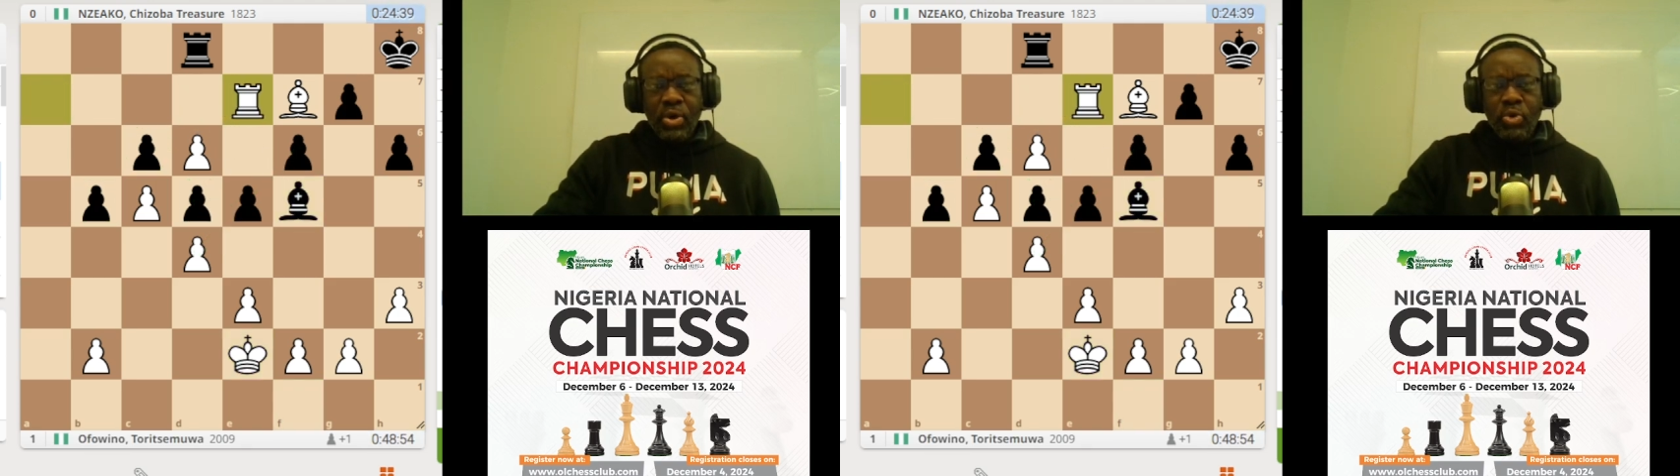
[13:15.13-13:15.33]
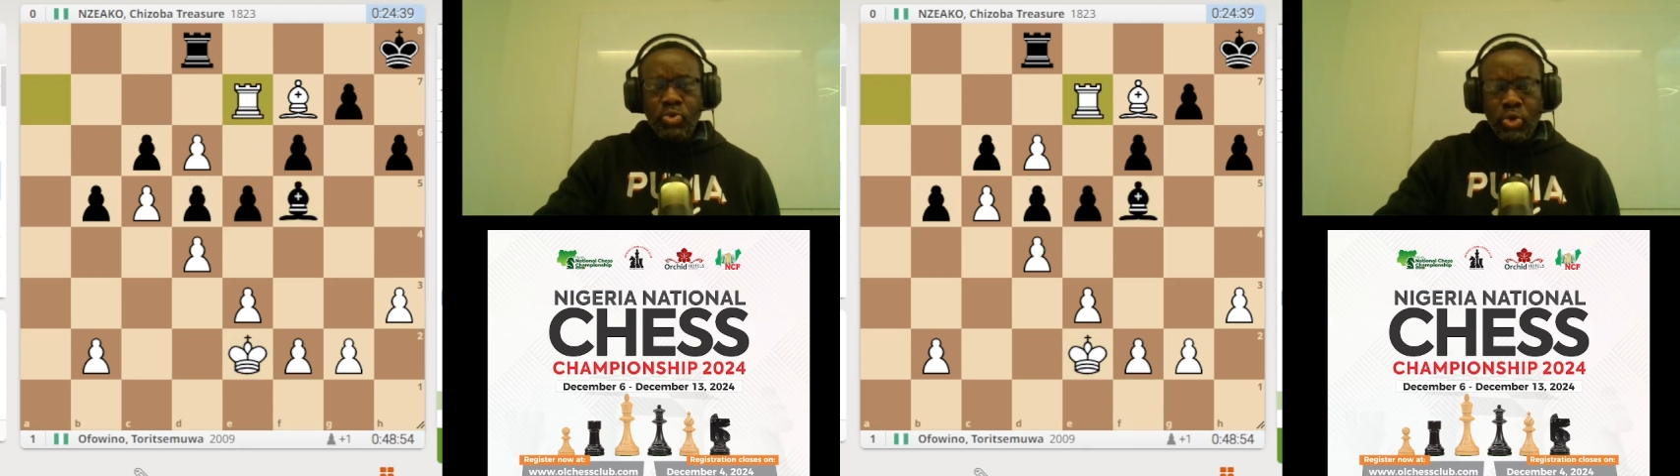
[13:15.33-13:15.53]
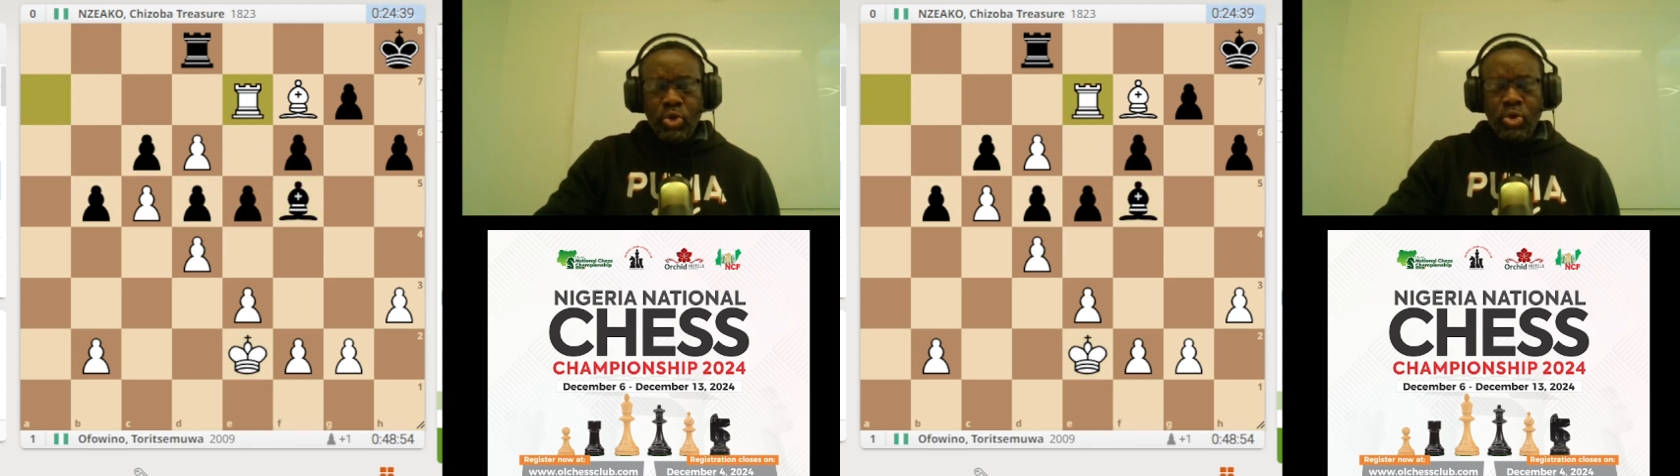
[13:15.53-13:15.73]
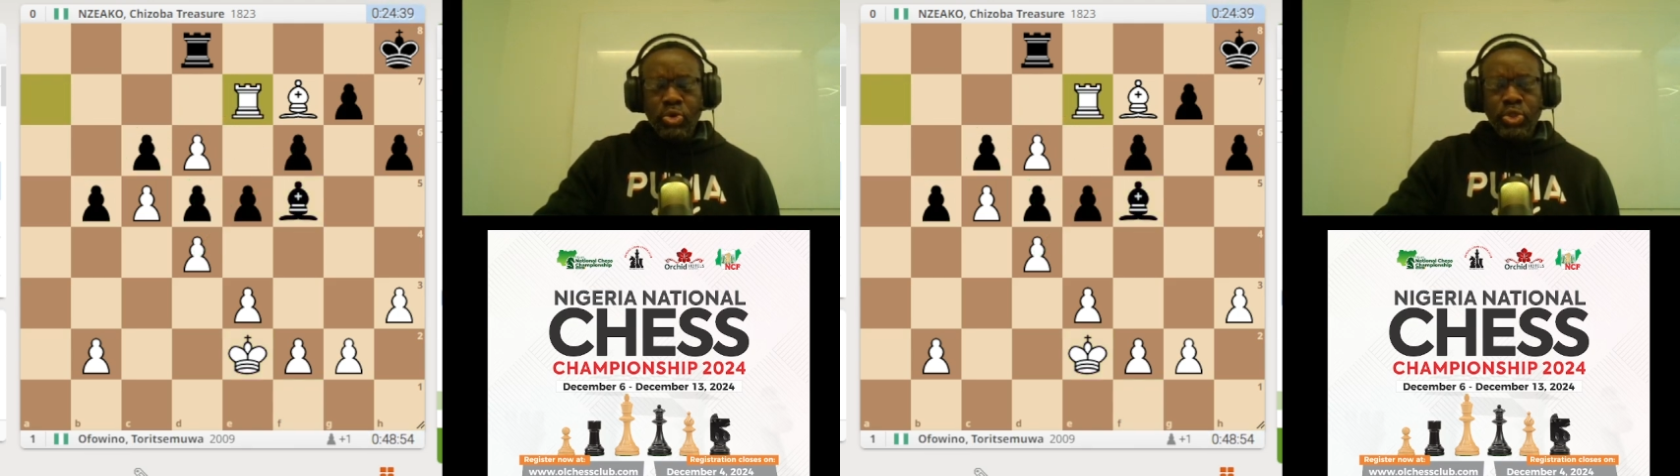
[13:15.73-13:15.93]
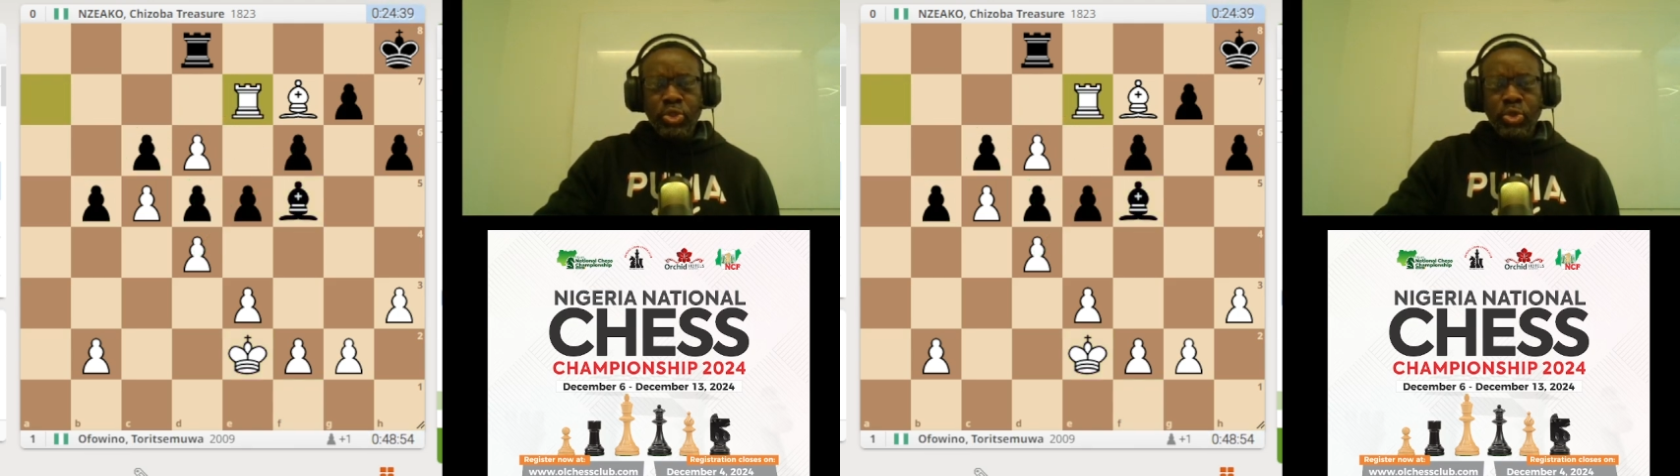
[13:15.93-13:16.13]
Rook
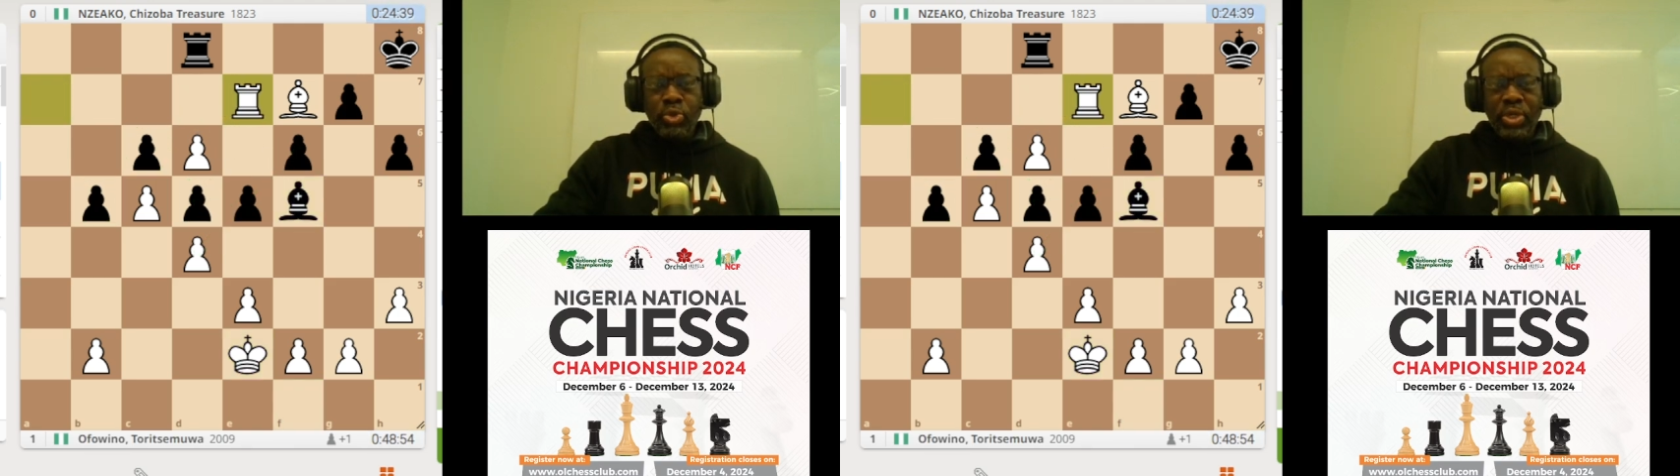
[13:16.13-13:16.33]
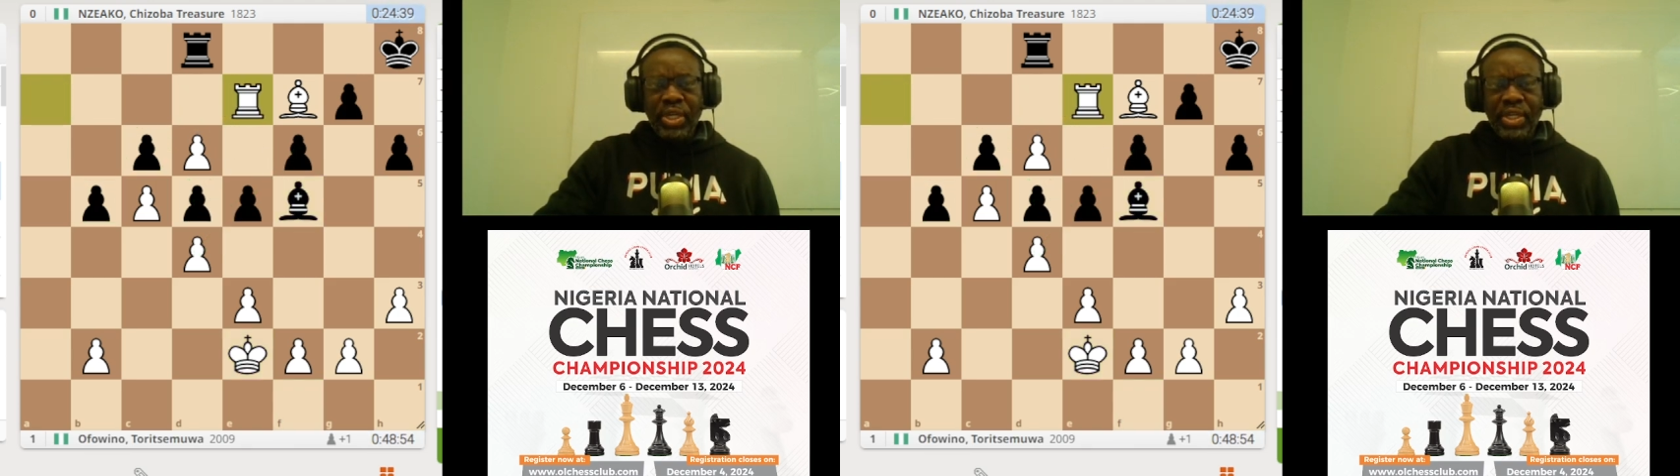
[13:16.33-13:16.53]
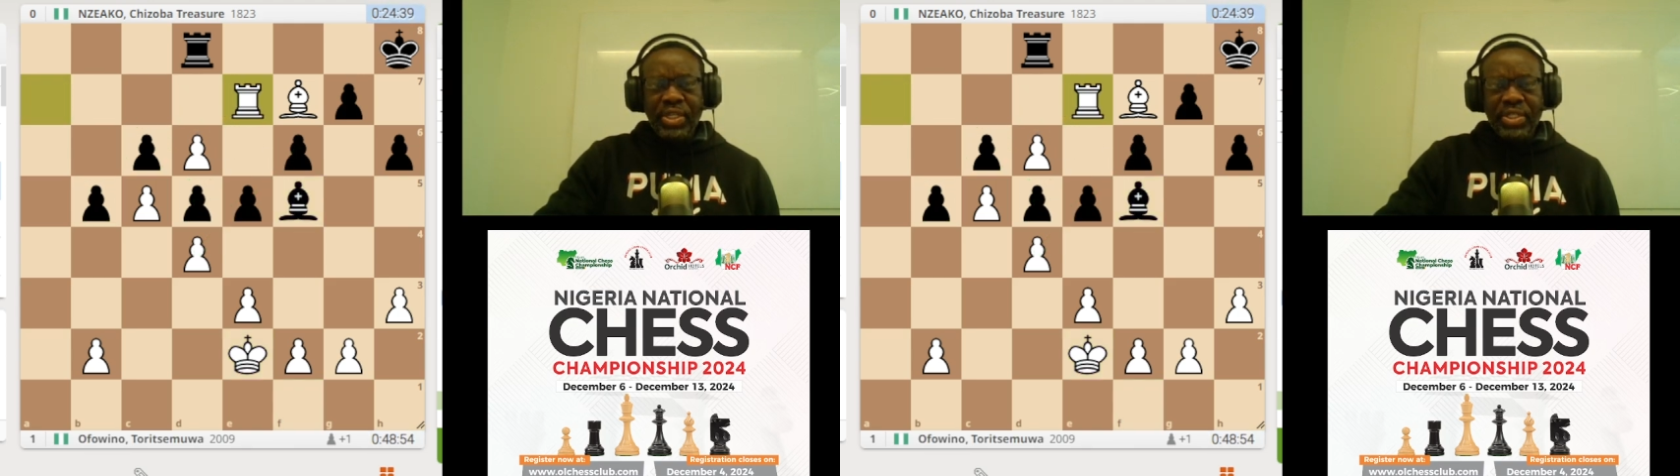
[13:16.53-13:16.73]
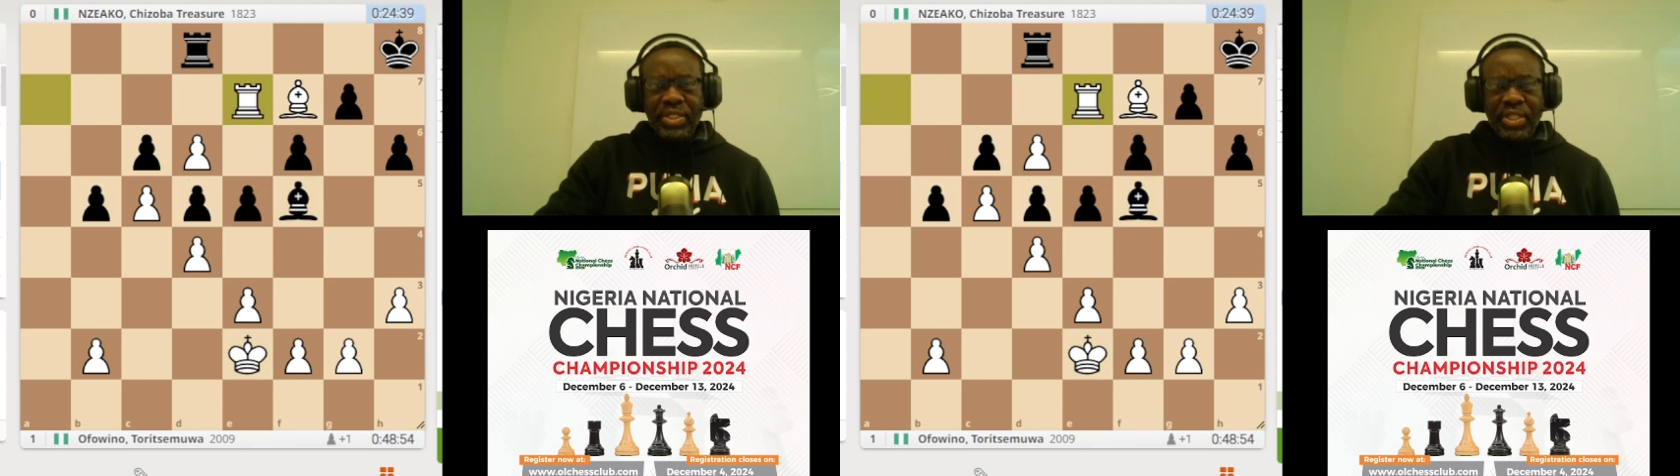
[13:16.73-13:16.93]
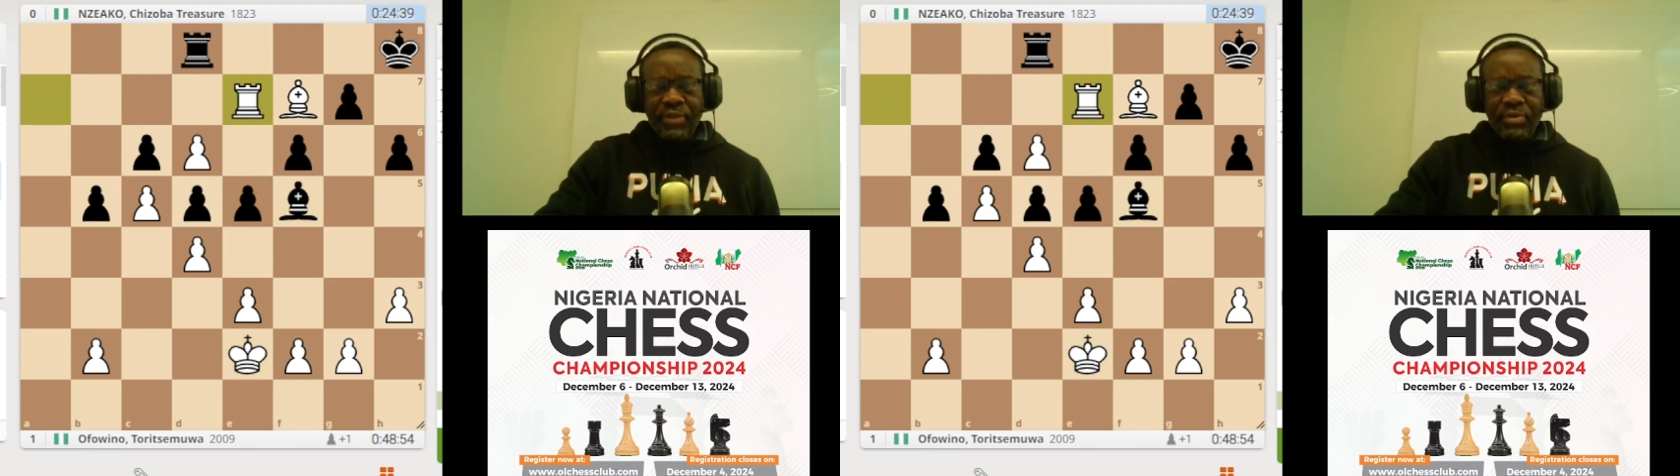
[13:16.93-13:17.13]
goes to
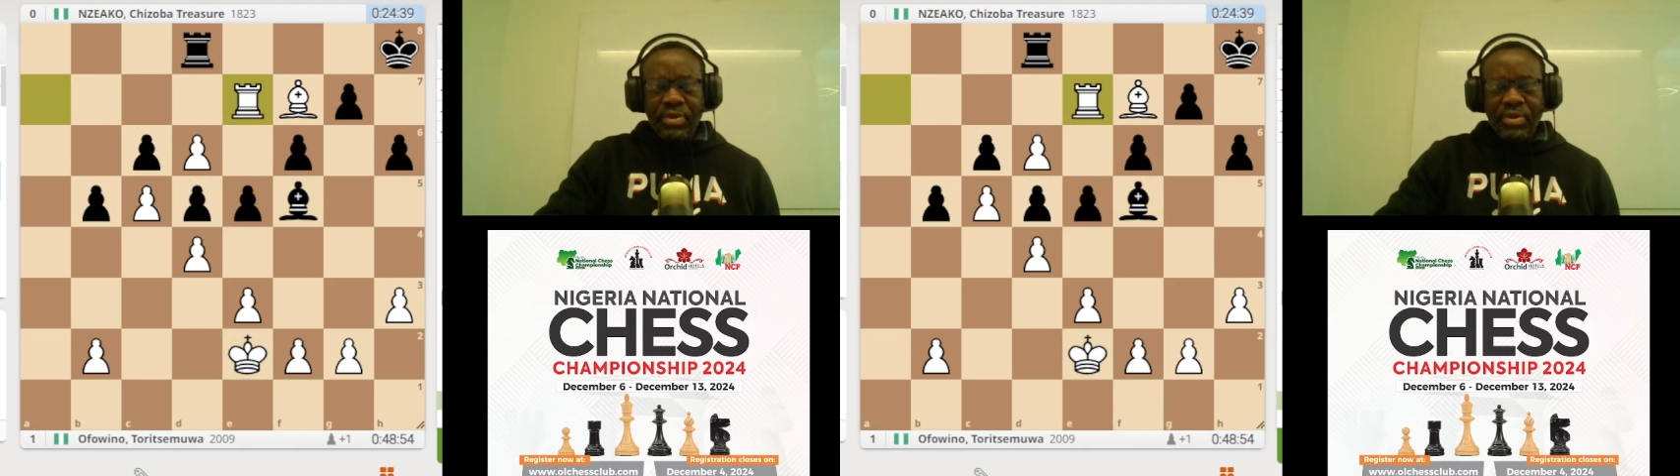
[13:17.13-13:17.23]
e7,